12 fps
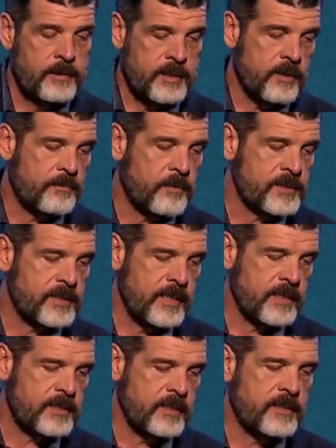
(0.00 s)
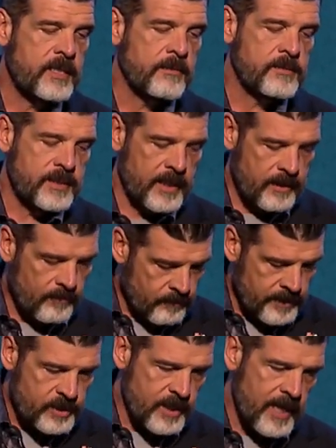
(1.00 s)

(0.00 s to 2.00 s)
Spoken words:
Tell the person next to you, tell them, say, reach